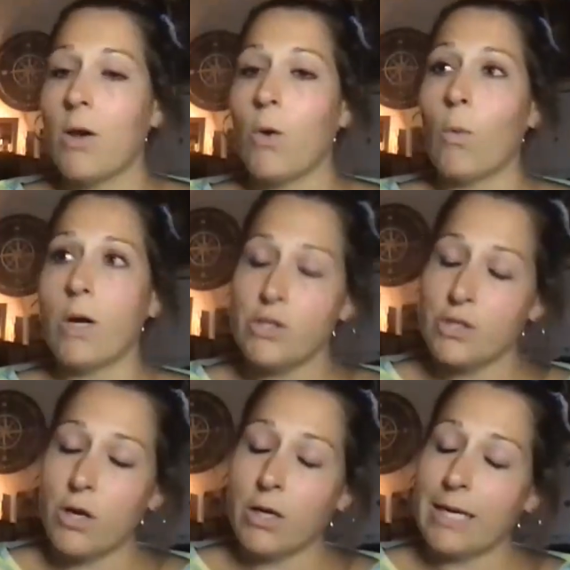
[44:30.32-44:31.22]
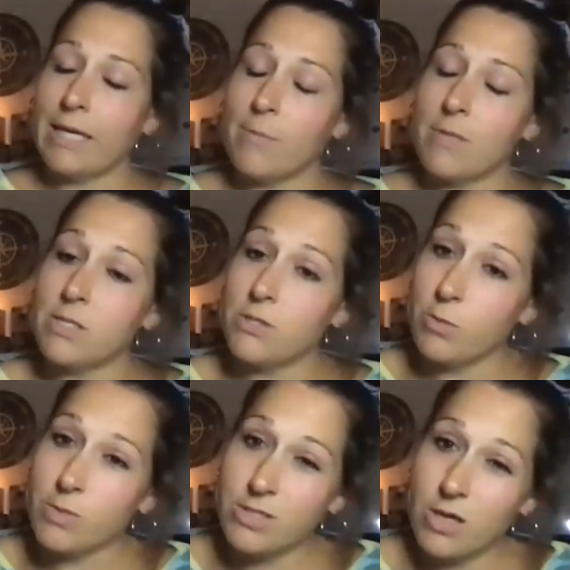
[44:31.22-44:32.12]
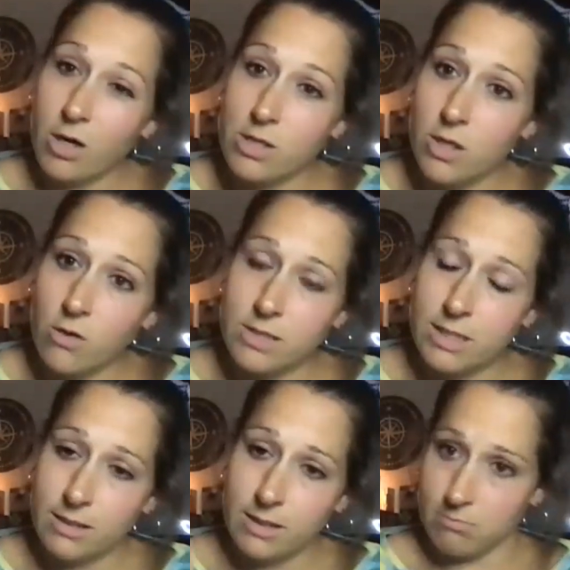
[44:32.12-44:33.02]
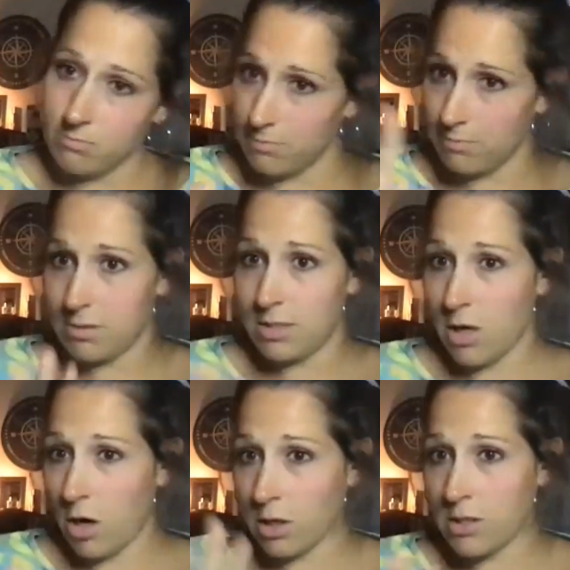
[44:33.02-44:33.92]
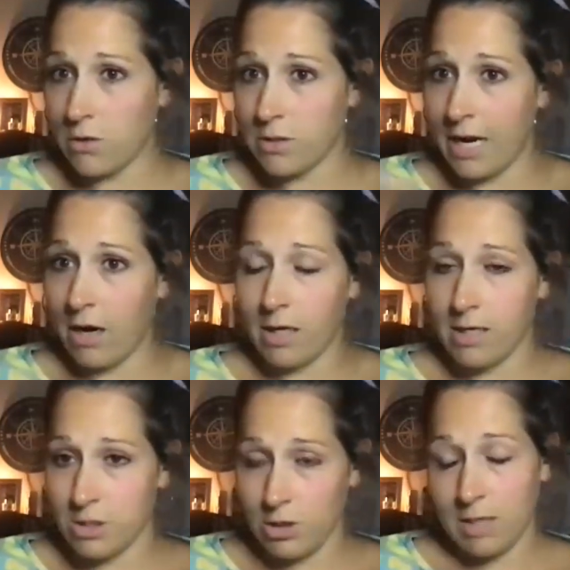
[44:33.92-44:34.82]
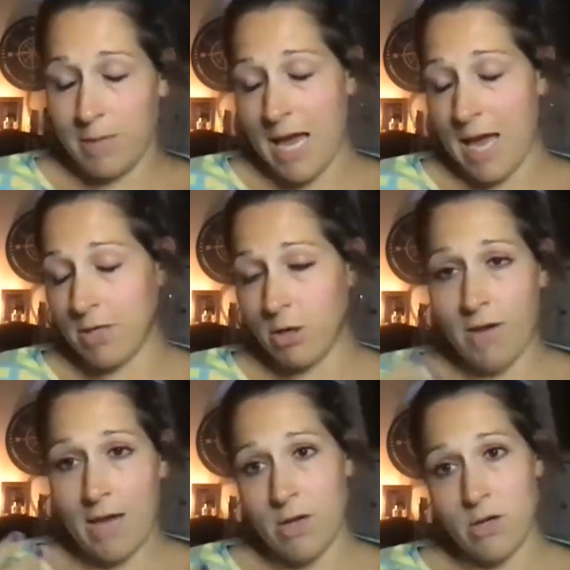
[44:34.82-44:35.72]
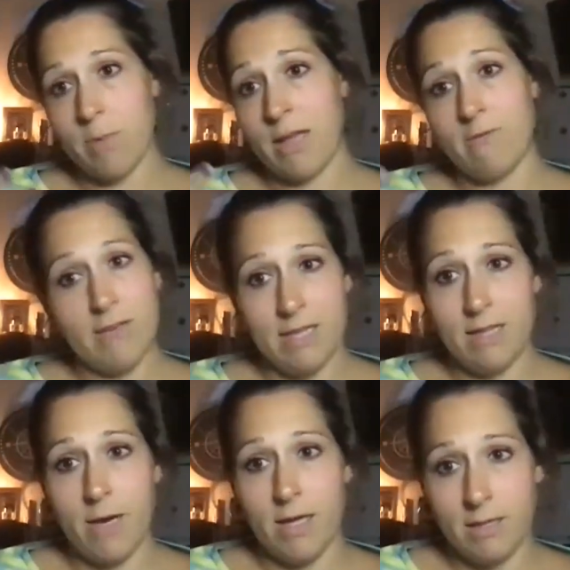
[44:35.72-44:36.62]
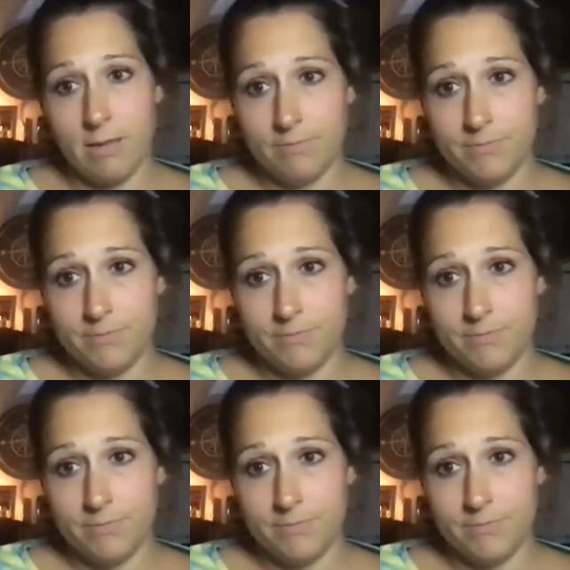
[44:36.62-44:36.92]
Once you start getting up into superstar consultant, star consultant areas, you need to be having your 500 by the 5th of the month.